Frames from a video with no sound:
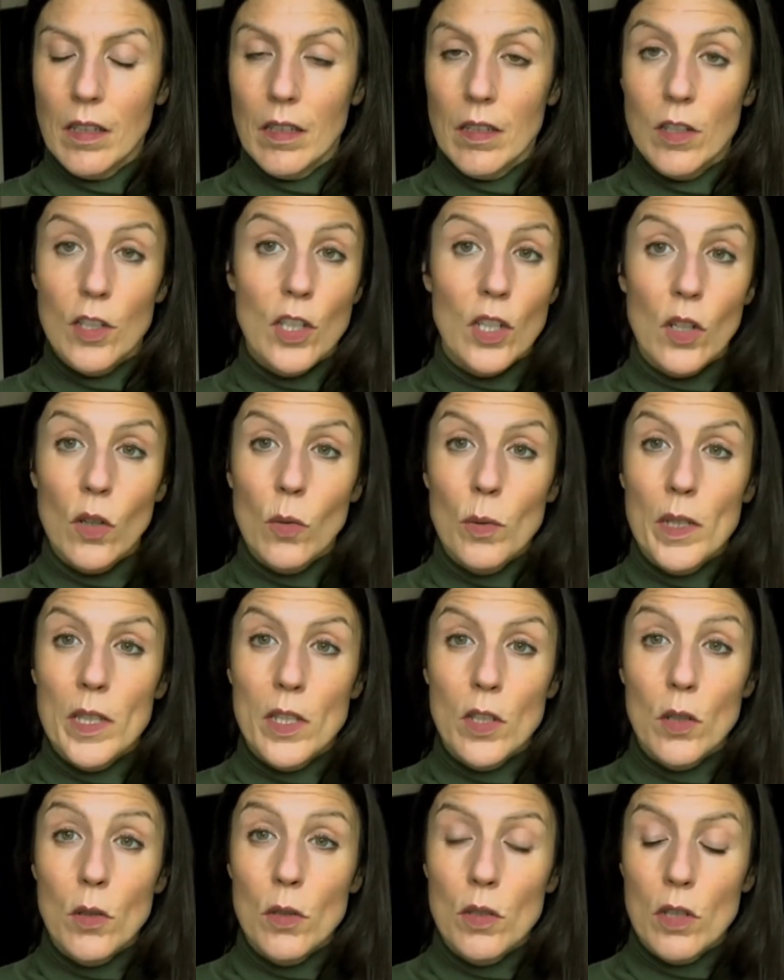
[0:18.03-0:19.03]
She
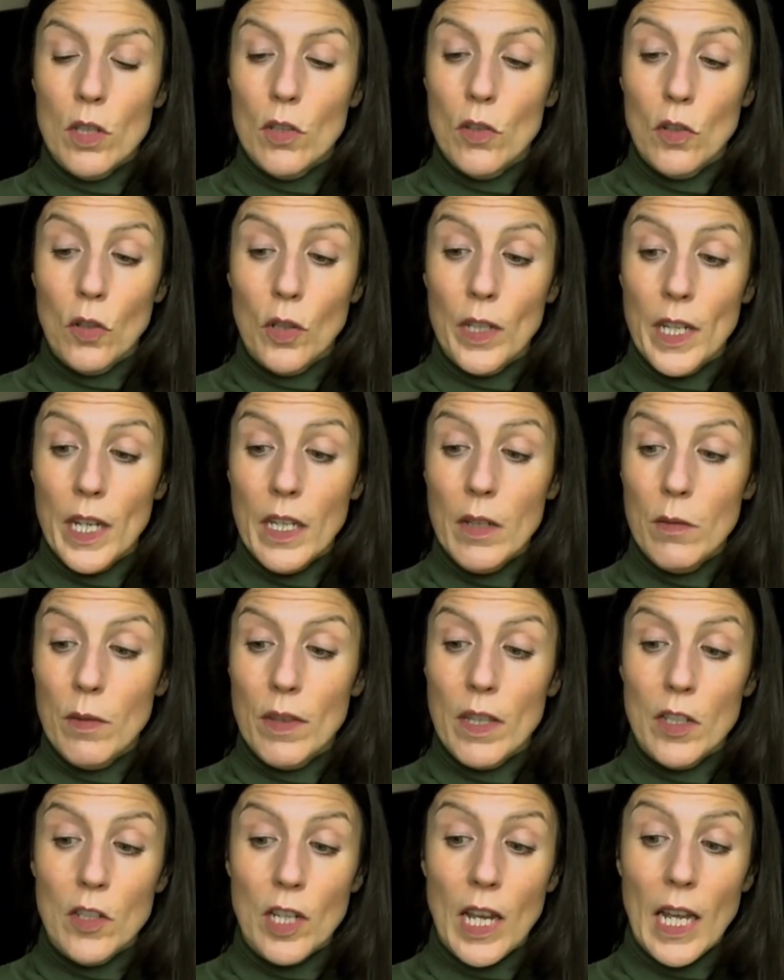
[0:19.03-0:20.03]
always used to join in
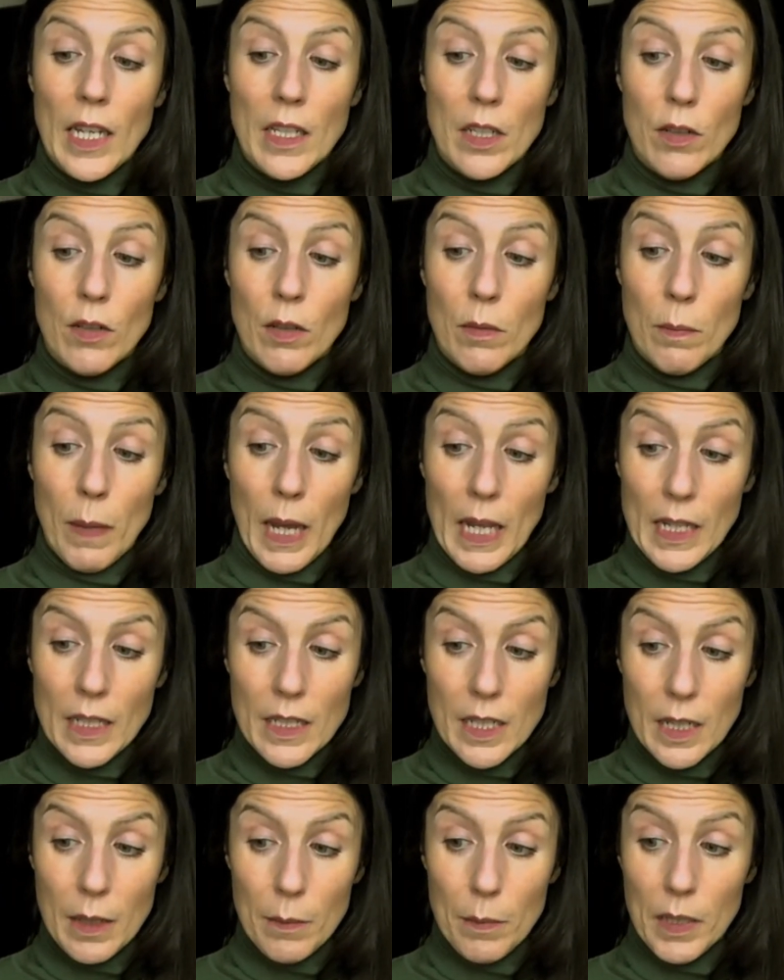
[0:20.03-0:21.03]
with the chatter and
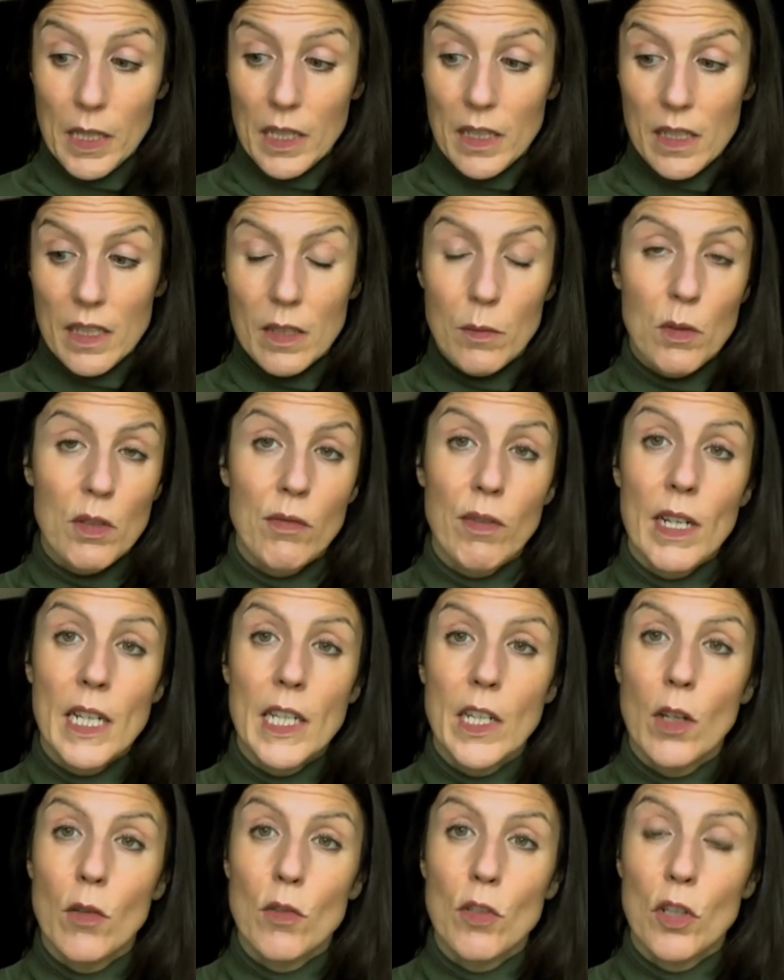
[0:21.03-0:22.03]
banter because there was
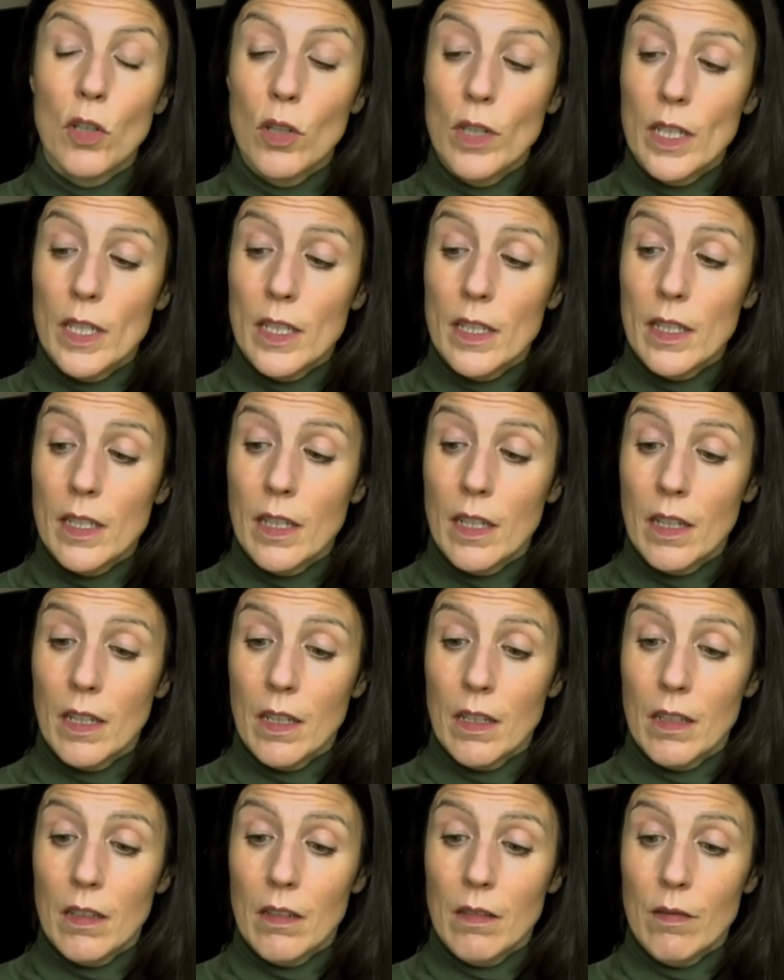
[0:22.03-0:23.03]
really no choice,
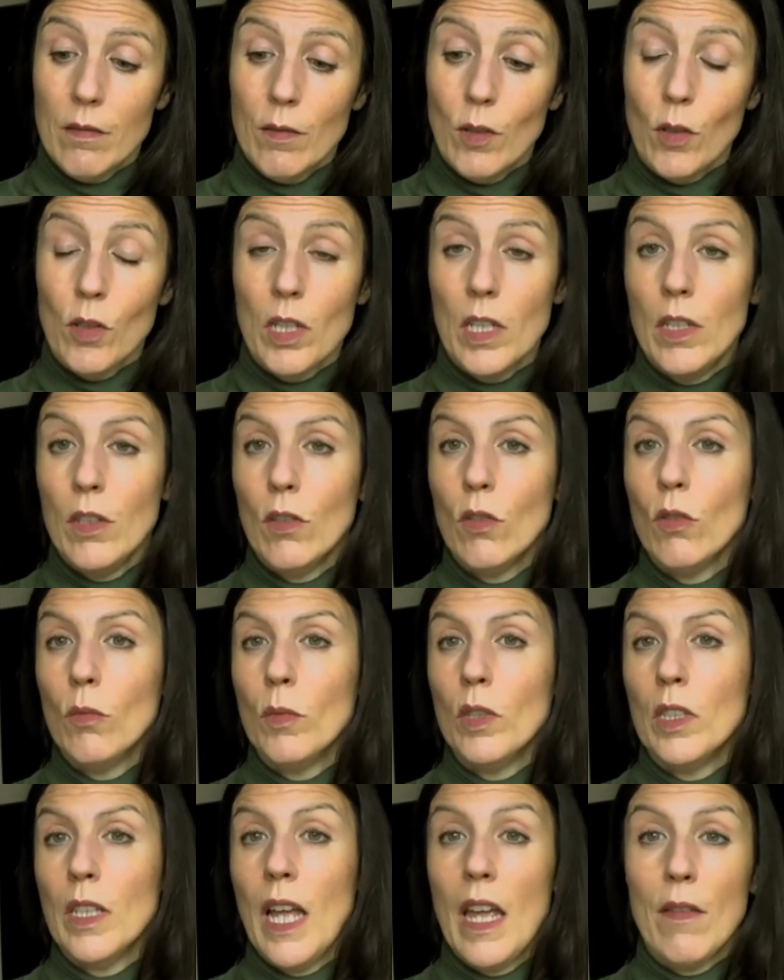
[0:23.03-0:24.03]
not in
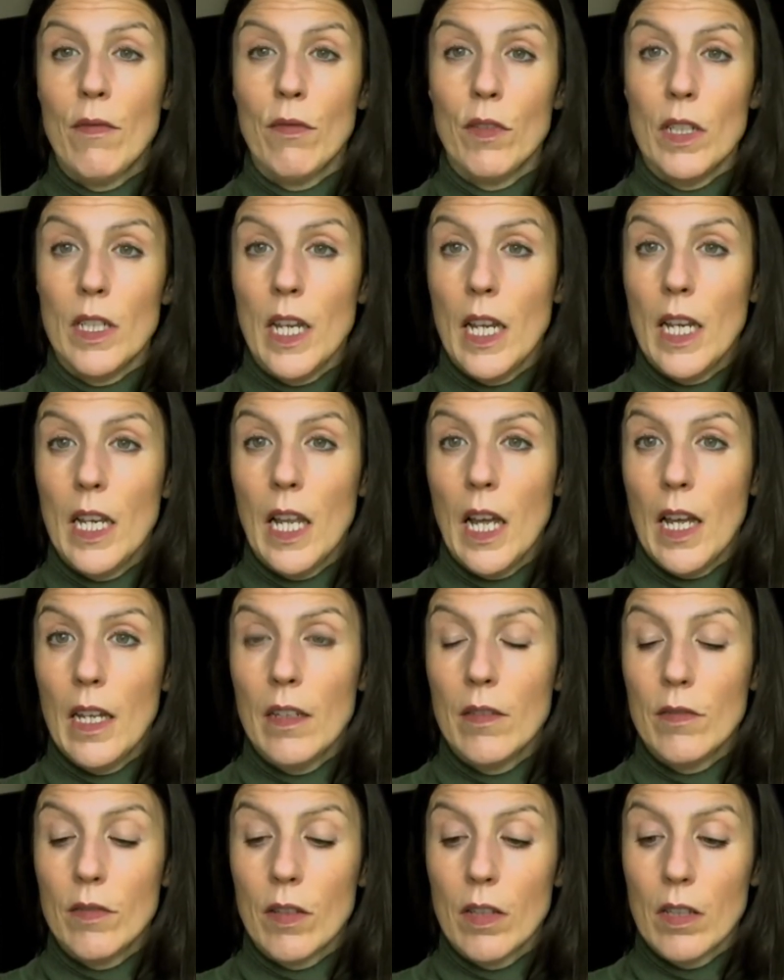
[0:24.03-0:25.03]
normal everyday
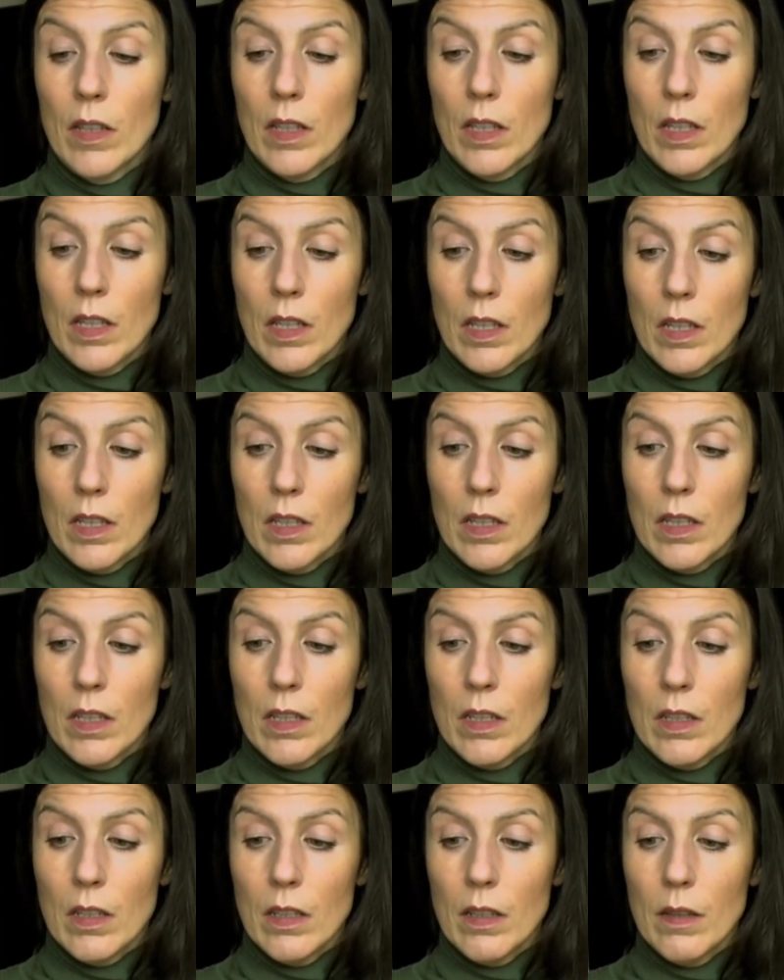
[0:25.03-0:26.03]
life.
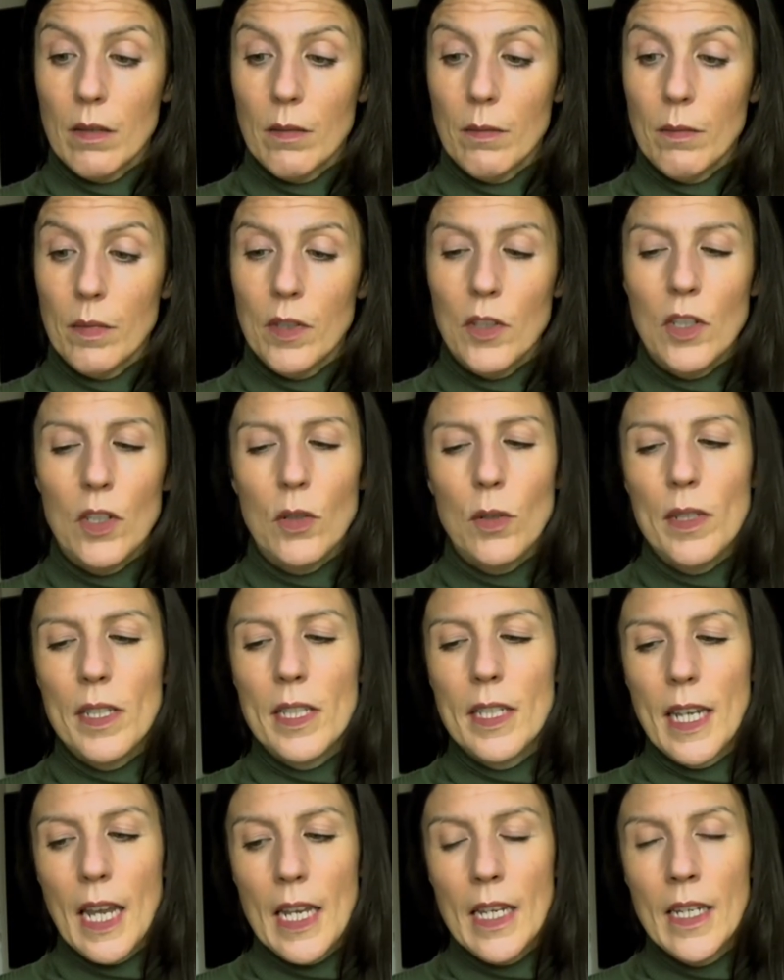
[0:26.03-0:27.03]
But she'd always
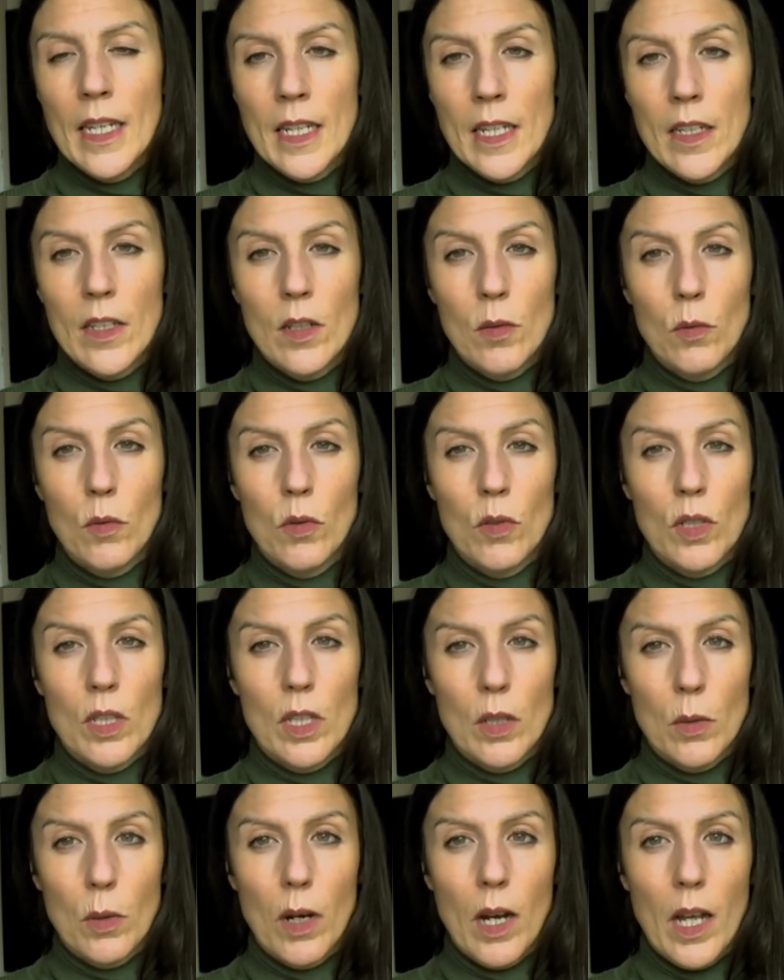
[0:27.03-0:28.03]
tended towards
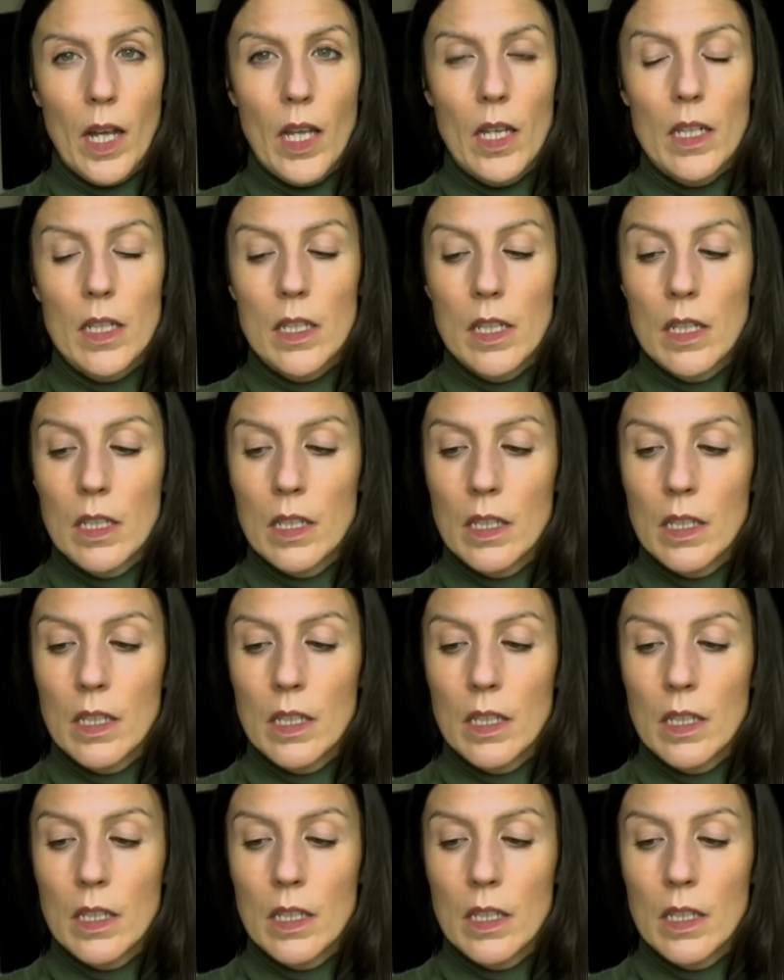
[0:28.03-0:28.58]
the quiet.